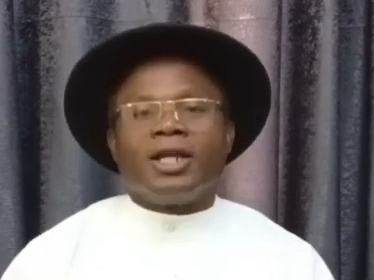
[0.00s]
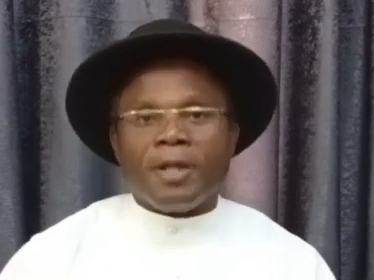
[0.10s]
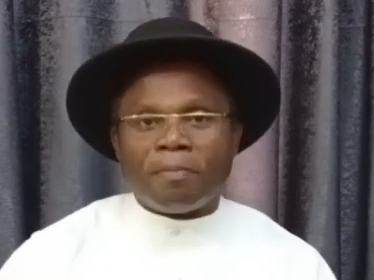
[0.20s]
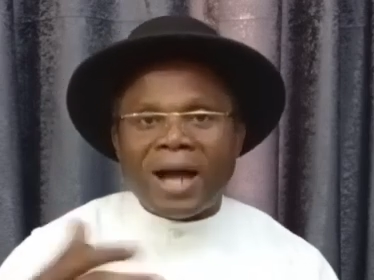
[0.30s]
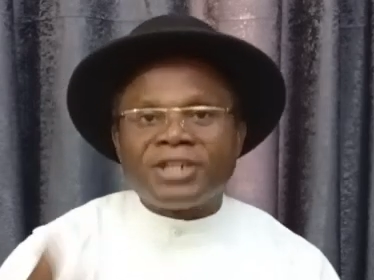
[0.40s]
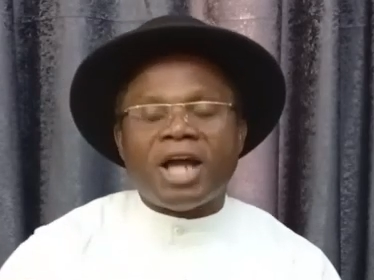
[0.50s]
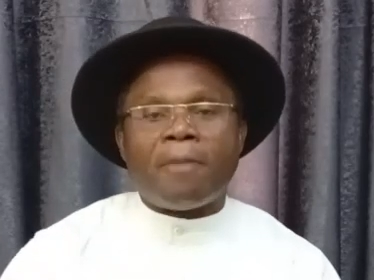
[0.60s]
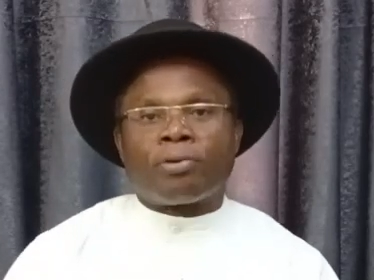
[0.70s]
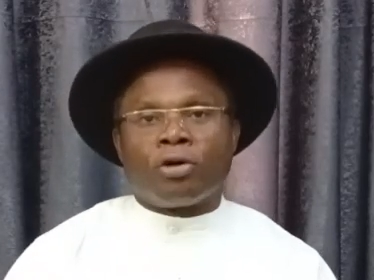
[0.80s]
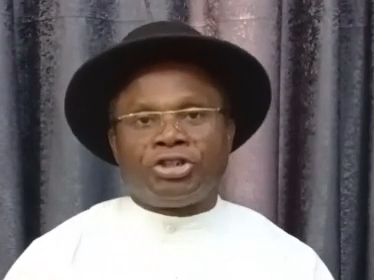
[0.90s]
The party
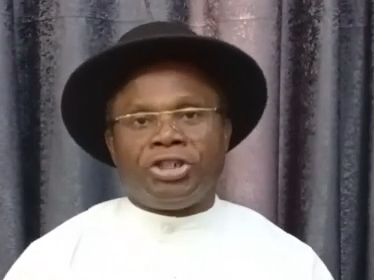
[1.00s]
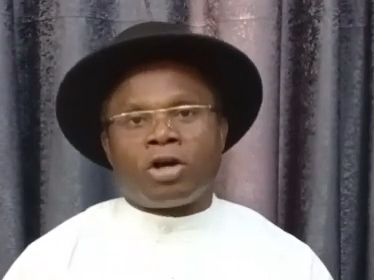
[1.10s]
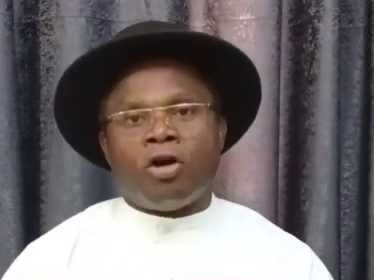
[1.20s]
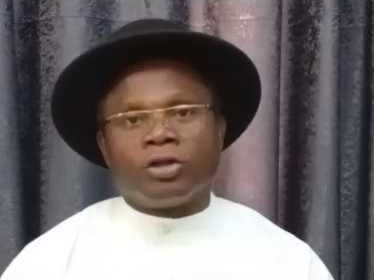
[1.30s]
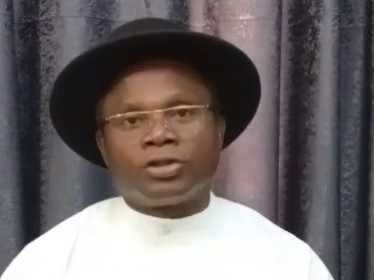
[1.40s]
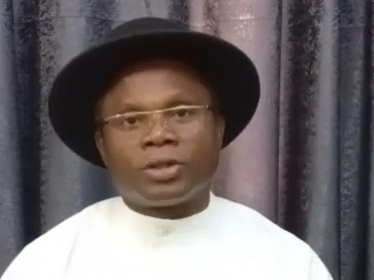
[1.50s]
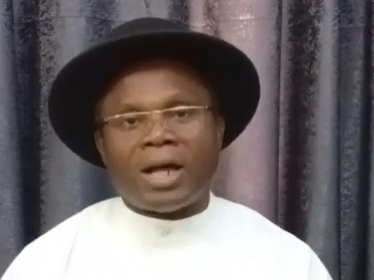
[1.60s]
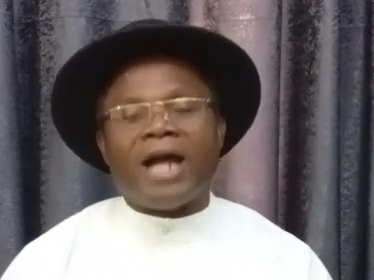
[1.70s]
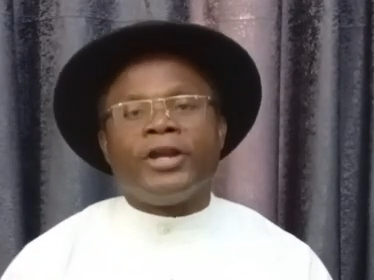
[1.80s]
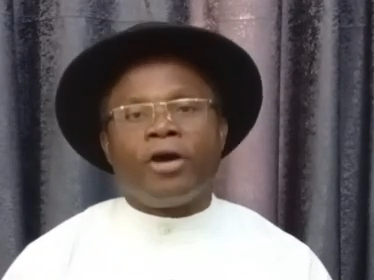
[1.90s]
approached the court
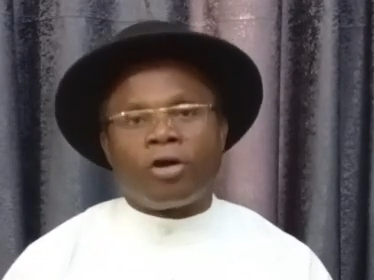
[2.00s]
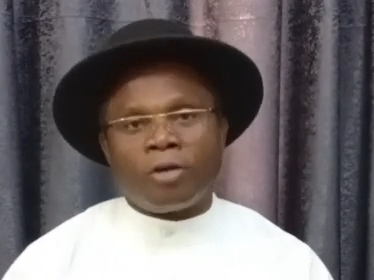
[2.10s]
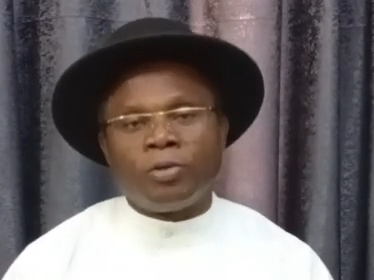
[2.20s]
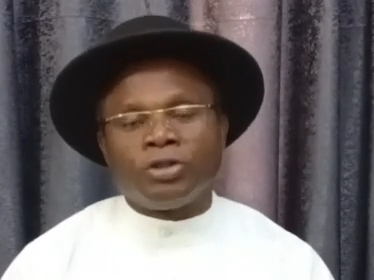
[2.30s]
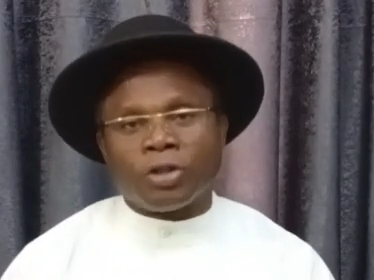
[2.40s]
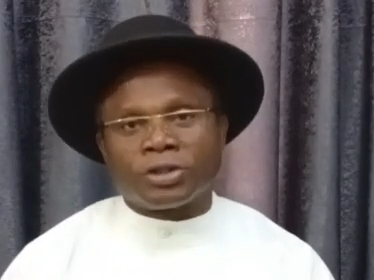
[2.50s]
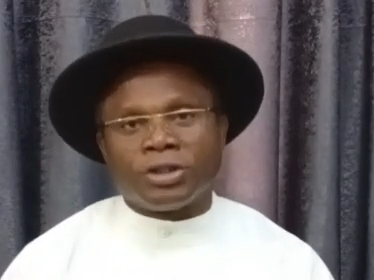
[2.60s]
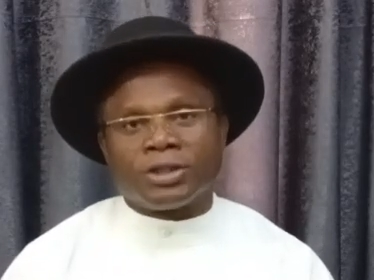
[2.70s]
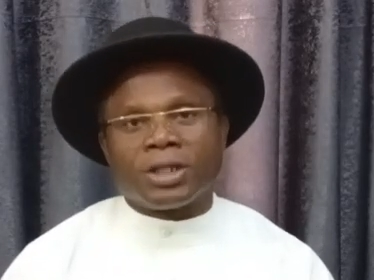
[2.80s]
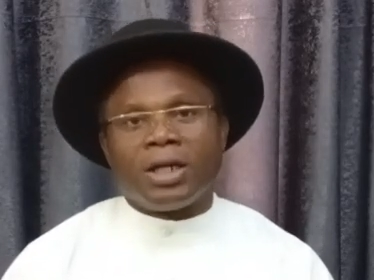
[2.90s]
and the Honorable
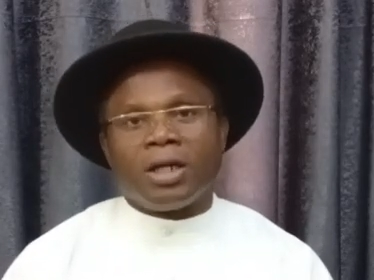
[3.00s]
Justice